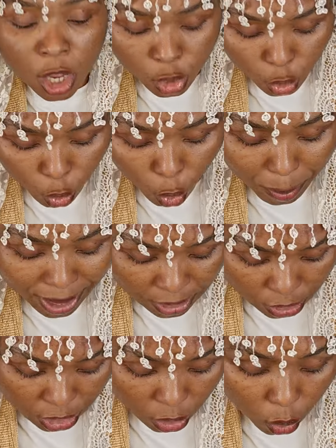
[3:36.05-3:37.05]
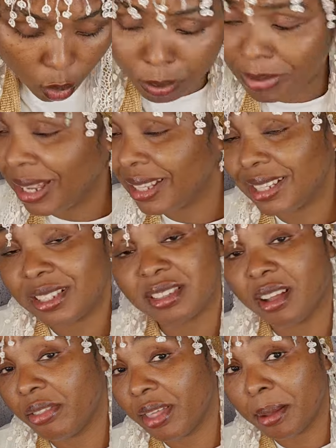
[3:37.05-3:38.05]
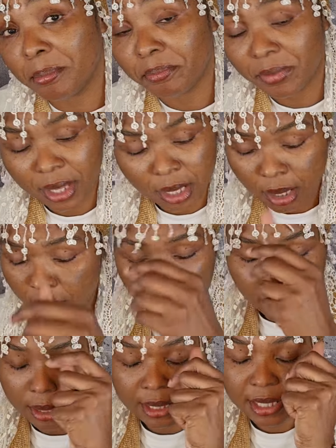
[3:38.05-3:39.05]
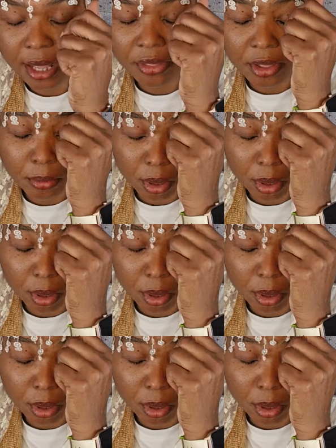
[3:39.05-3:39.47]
to go back to their homeland it's not them it's not them